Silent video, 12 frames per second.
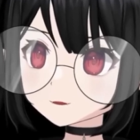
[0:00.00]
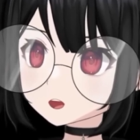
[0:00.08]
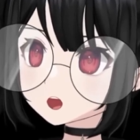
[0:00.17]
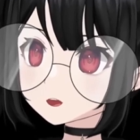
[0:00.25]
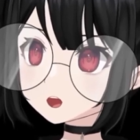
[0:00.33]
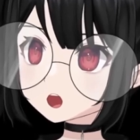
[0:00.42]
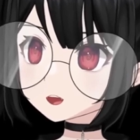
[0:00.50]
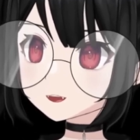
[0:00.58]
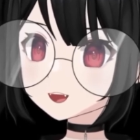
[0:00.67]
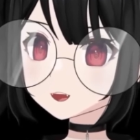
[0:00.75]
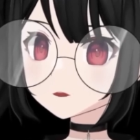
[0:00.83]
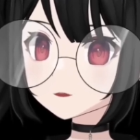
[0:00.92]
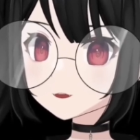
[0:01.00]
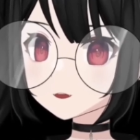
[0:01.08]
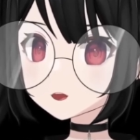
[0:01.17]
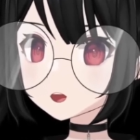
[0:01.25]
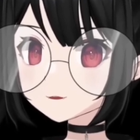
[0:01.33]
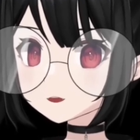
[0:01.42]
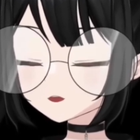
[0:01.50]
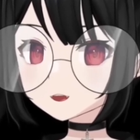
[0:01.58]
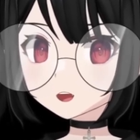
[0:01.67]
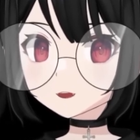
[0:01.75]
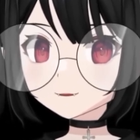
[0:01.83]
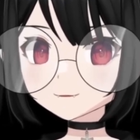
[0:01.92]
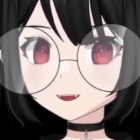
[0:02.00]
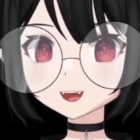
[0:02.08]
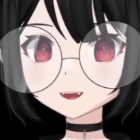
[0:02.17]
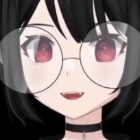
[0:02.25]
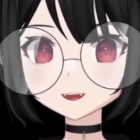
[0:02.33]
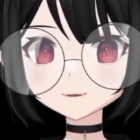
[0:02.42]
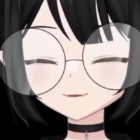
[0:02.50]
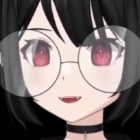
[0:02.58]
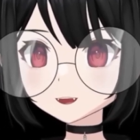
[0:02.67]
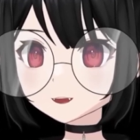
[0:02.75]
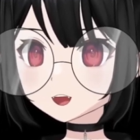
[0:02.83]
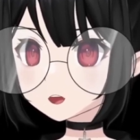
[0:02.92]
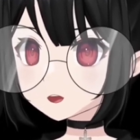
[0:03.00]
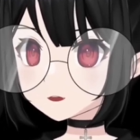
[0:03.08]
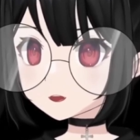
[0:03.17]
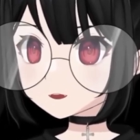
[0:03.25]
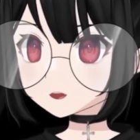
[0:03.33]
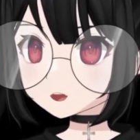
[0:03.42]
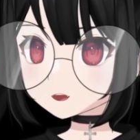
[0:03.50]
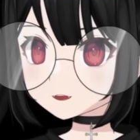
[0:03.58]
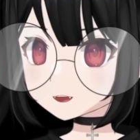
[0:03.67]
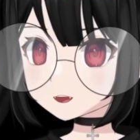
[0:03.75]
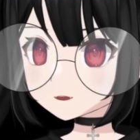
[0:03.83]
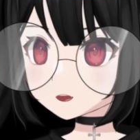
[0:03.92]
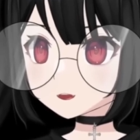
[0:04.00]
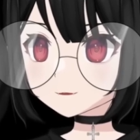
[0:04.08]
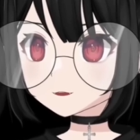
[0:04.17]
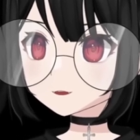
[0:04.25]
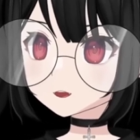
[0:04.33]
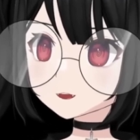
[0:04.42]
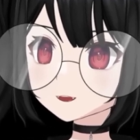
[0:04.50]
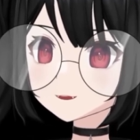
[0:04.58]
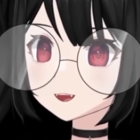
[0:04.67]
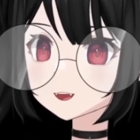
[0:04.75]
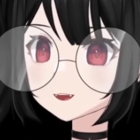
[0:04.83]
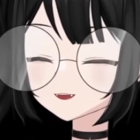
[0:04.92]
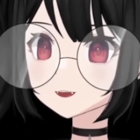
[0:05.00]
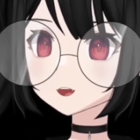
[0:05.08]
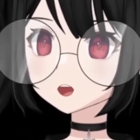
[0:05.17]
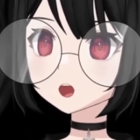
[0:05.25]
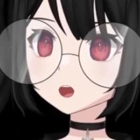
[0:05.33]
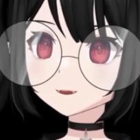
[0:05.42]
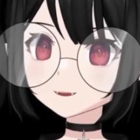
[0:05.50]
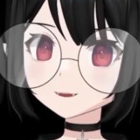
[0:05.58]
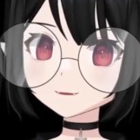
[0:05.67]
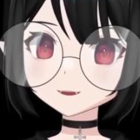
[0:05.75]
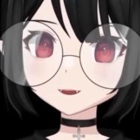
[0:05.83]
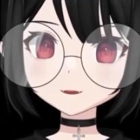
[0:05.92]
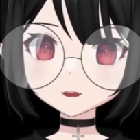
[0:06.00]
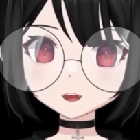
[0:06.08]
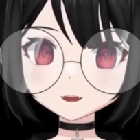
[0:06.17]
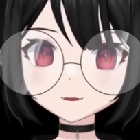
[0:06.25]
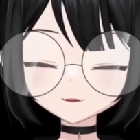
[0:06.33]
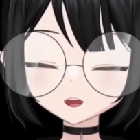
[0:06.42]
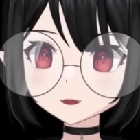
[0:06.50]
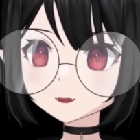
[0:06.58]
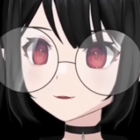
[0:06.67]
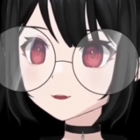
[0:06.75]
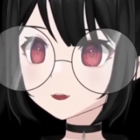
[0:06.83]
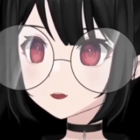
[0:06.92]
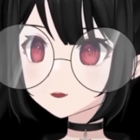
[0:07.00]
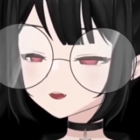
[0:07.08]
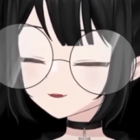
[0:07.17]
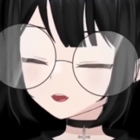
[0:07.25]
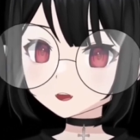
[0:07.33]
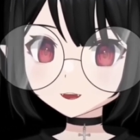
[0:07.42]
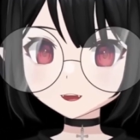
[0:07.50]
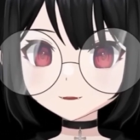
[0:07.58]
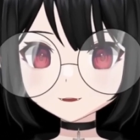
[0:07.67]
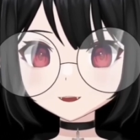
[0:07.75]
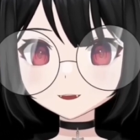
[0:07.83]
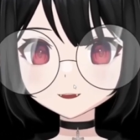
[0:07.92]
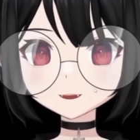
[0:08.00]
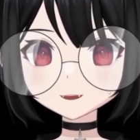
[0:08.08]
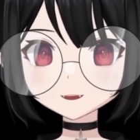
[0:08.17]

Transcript: What a beautiful post. 10 out of 10. A great read. I'd love to do it again. But that's going to do it for this video. A lot of chaos.